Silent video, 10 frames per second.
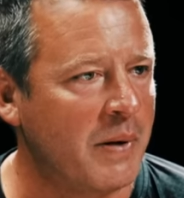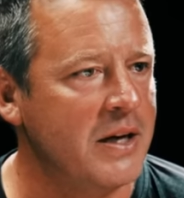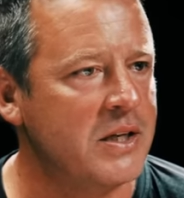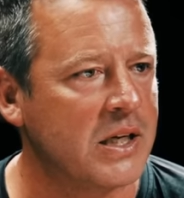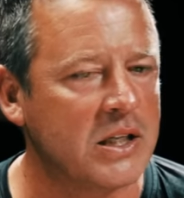
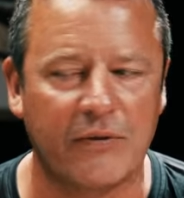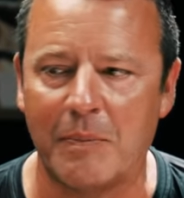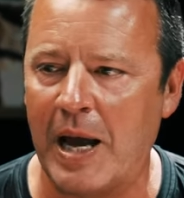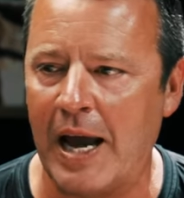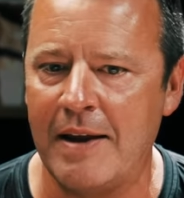basis for
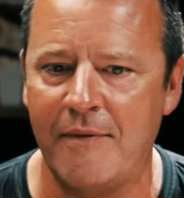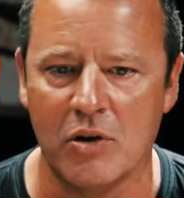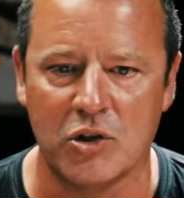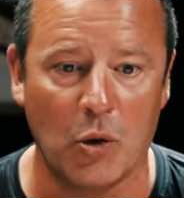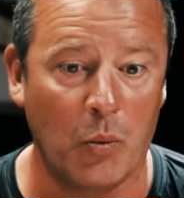
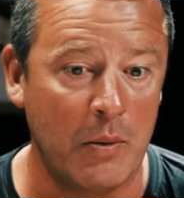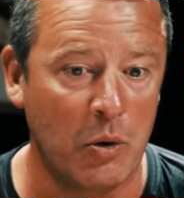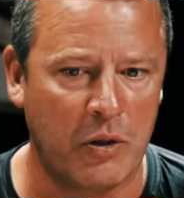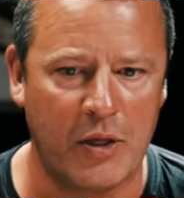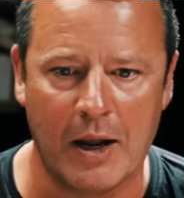behaviours that we
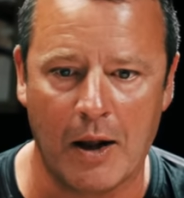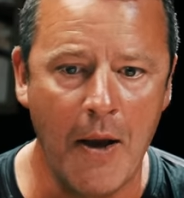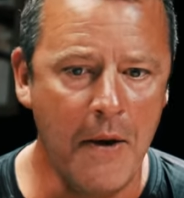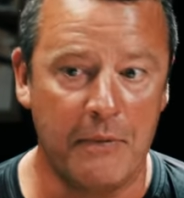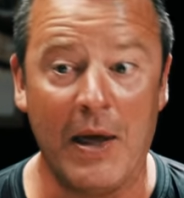would think
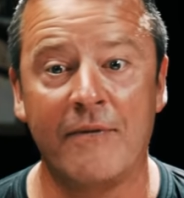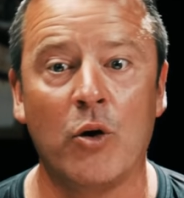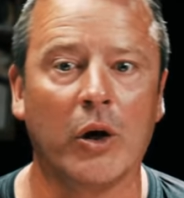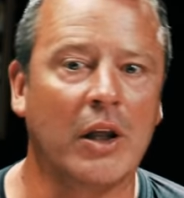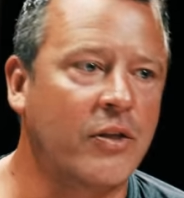they've
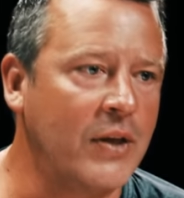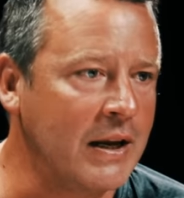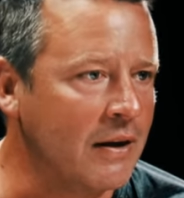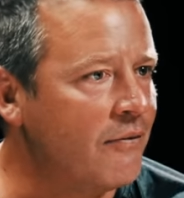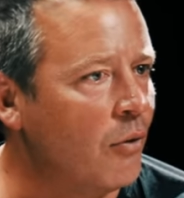got a
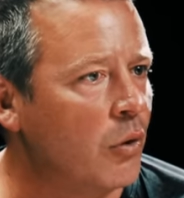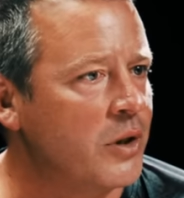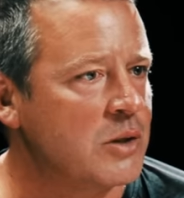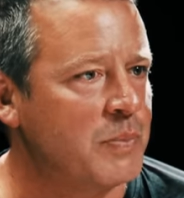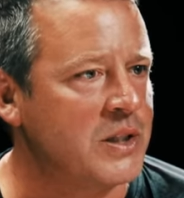thing for
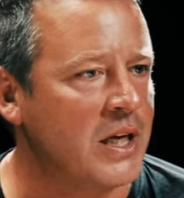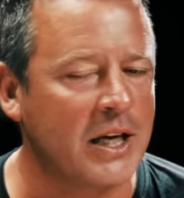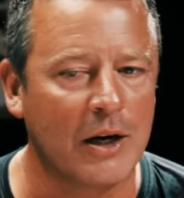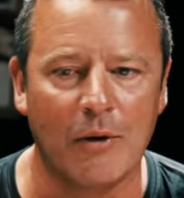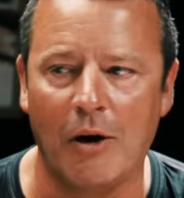this
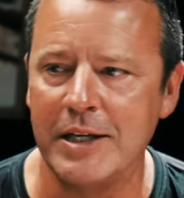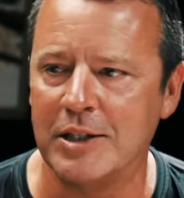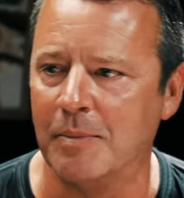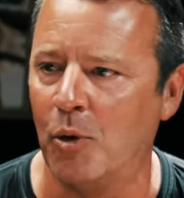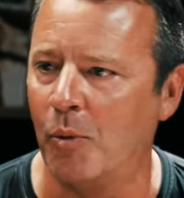particular item